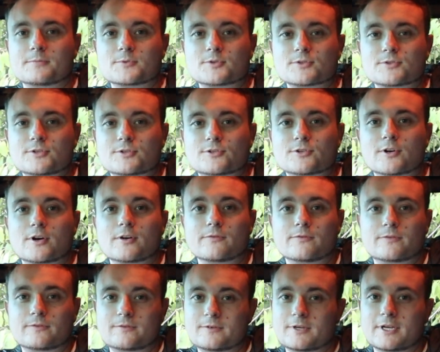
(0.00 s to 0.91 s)
I'm sure you
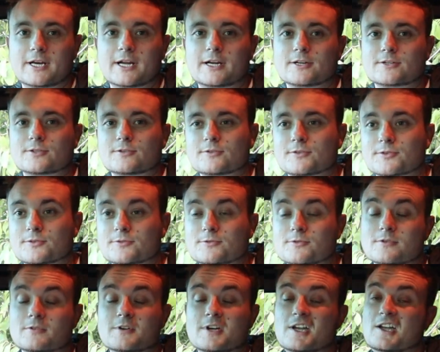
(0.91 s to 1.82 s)
drive an Actros
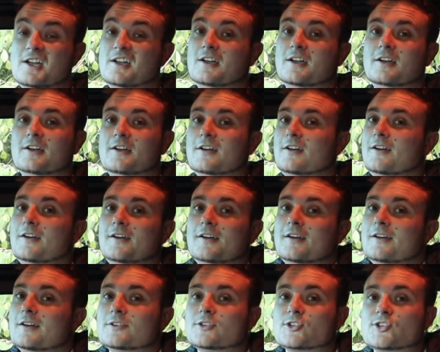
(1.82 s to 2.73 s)
or
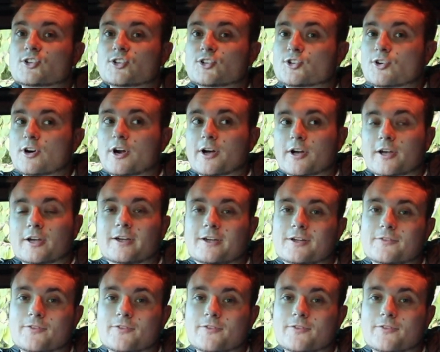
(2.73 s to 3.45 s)
just a truck.